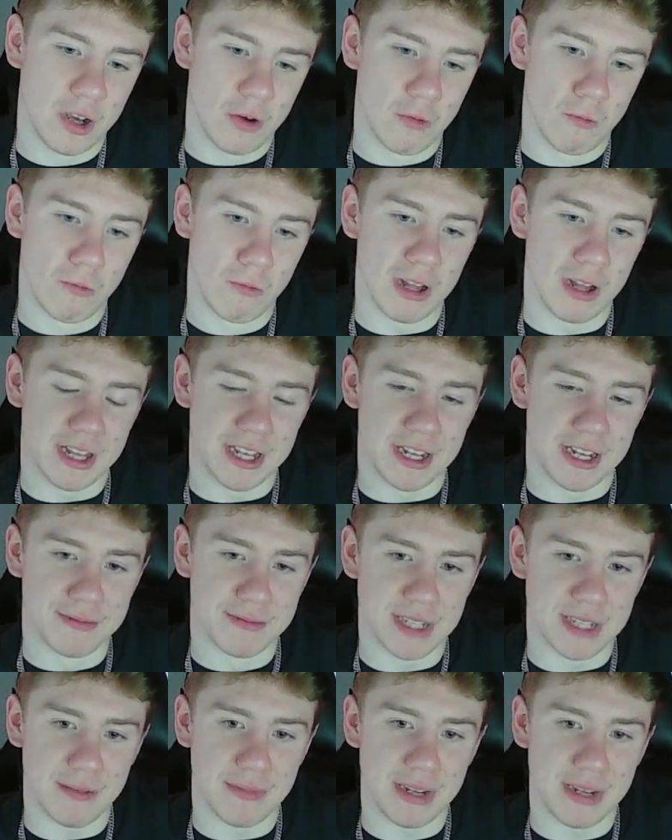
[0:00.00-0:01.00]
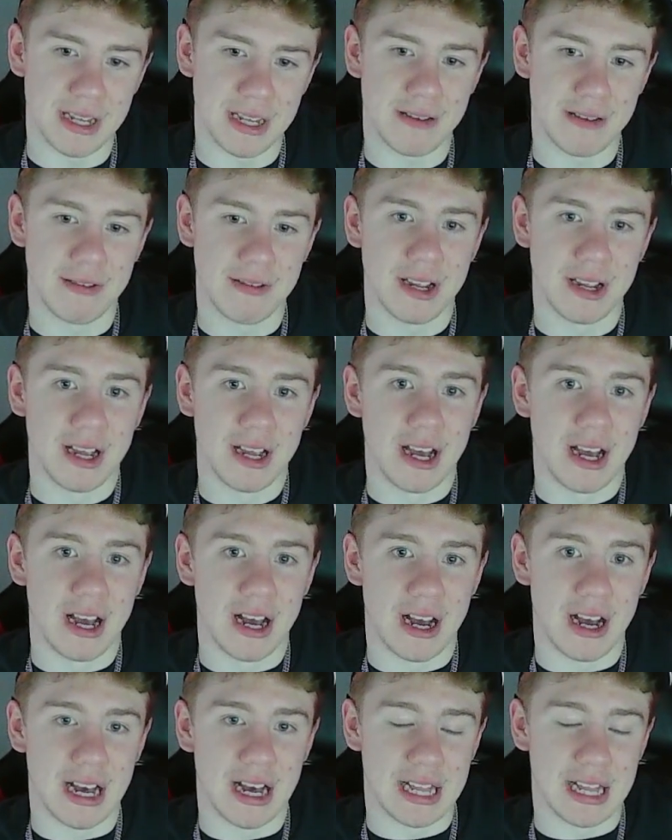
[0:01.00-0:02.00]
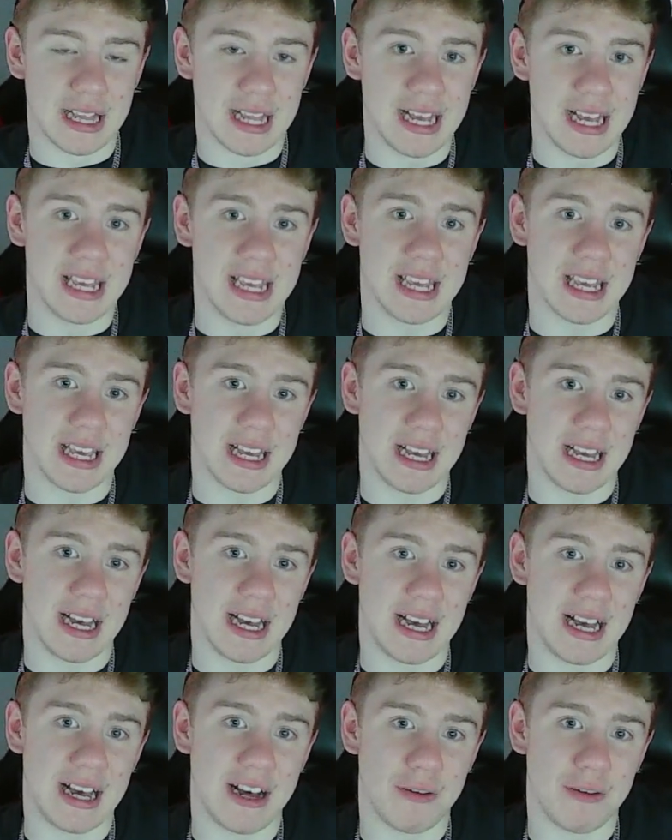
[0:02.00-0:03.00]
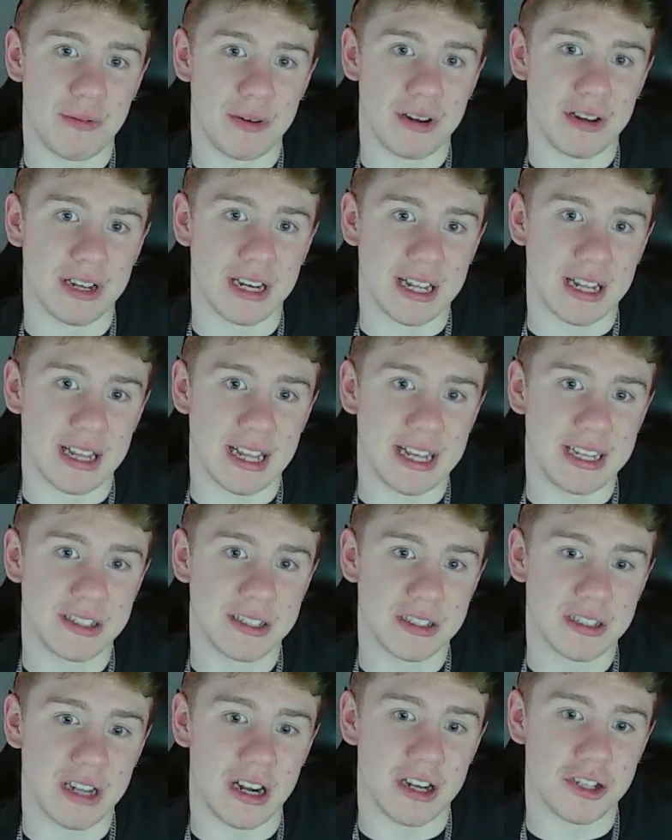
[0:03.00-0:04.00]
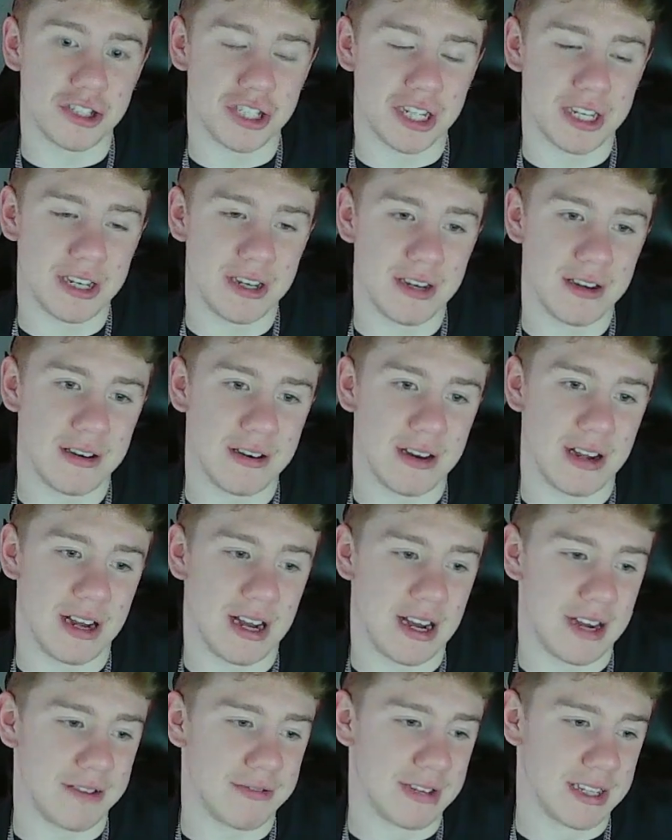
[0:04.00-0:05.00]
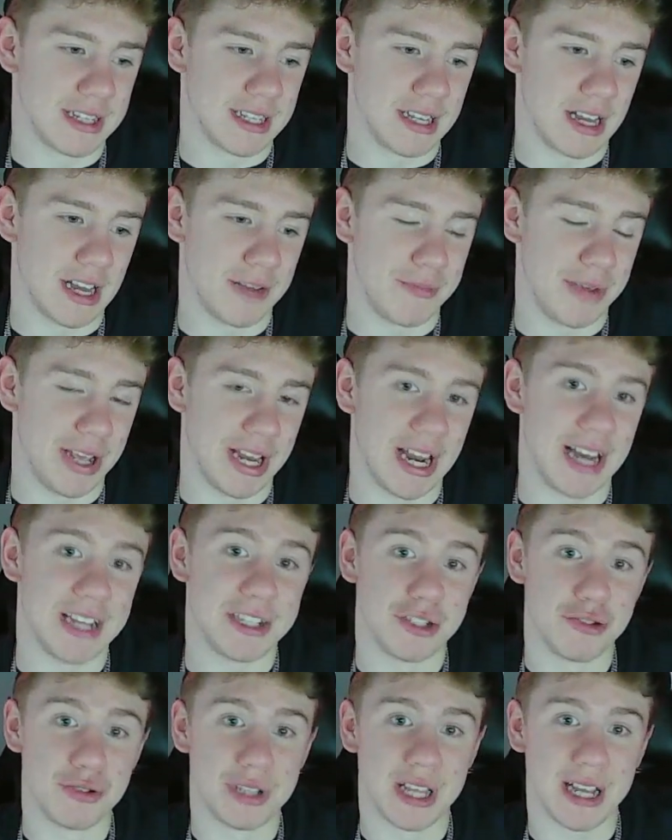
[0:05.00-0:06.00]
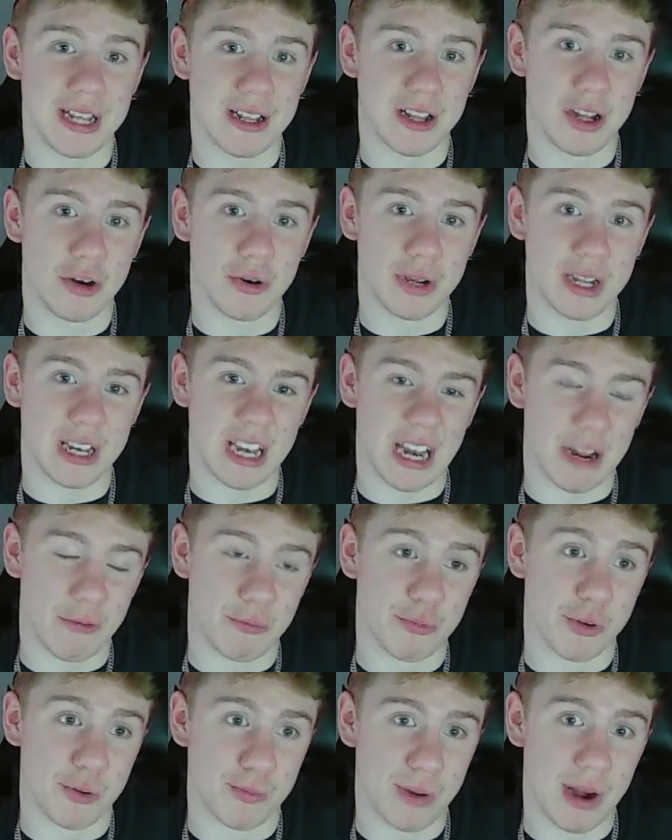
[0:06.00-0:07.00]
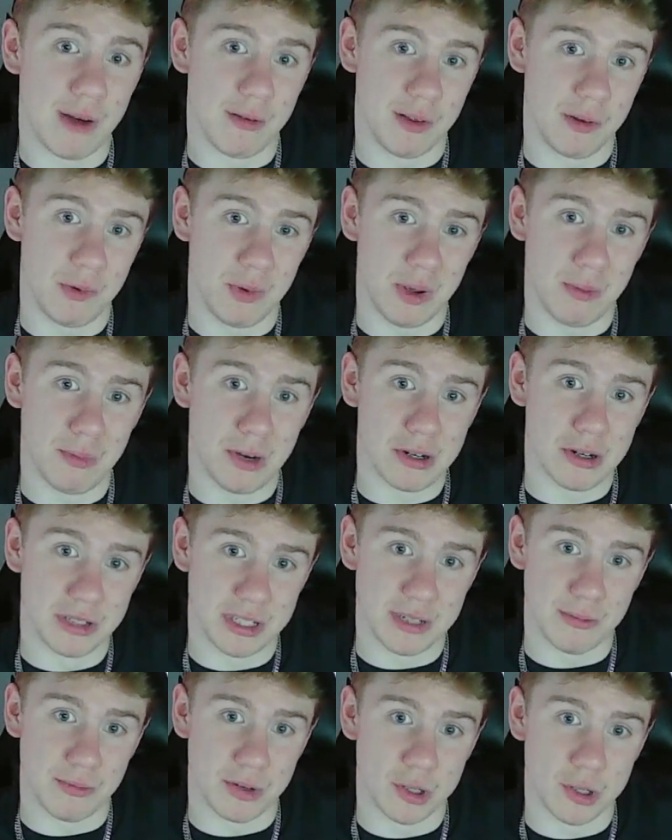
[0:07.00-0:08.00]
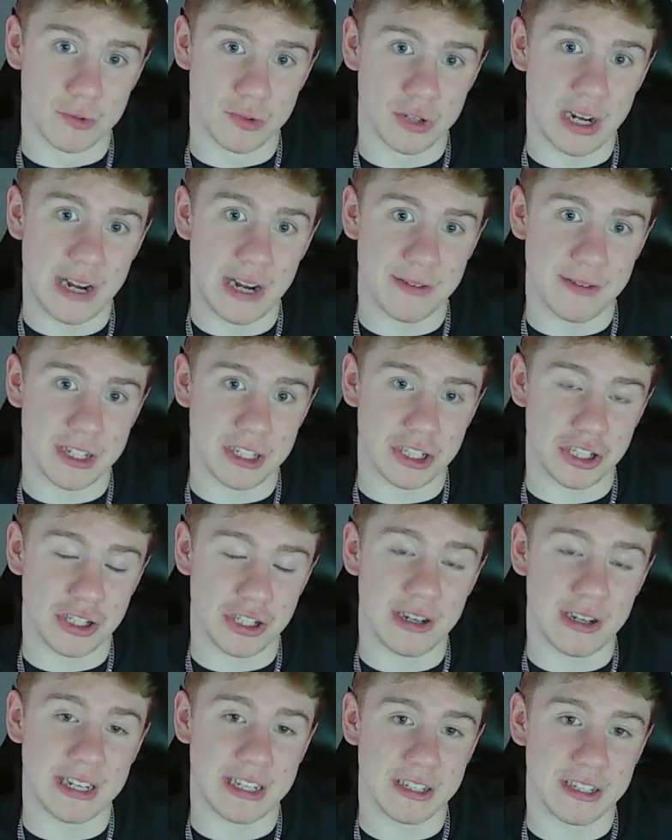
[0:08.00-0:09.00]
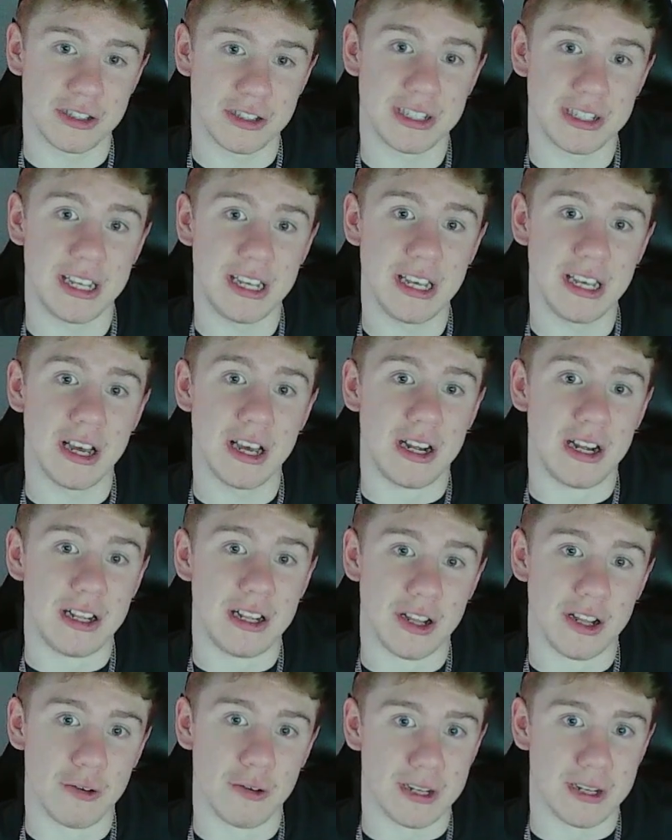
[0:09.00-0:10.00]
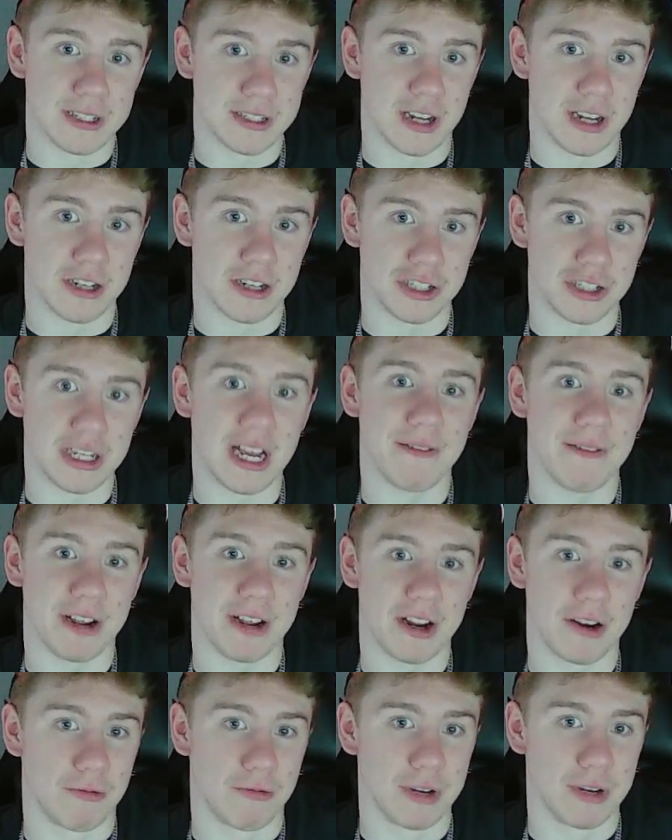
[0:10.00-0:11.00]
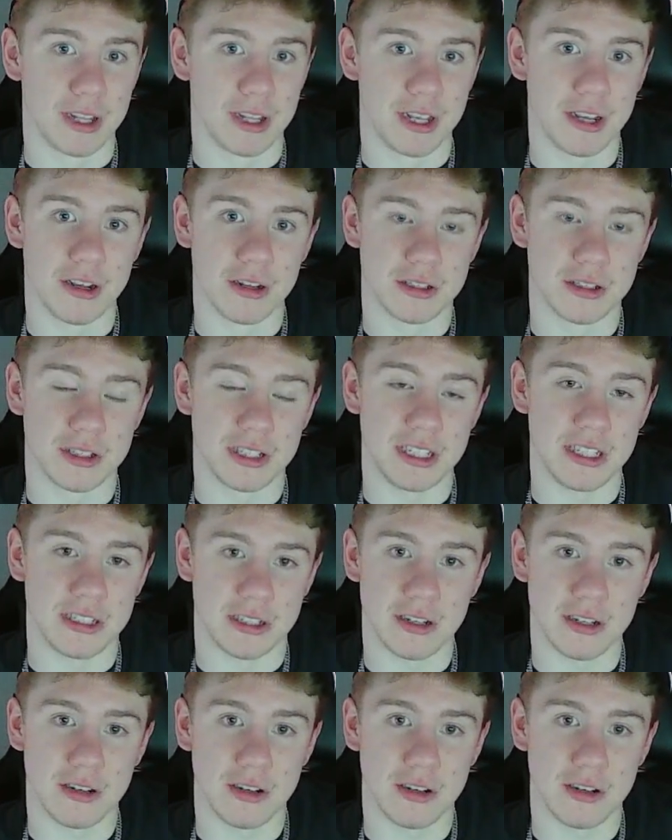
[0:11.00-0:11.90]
Williams, I mean, I like Albon, I like Sargent. I do think Logan will probably be most improved driver this year. I could see Logan Sargeant having a really good season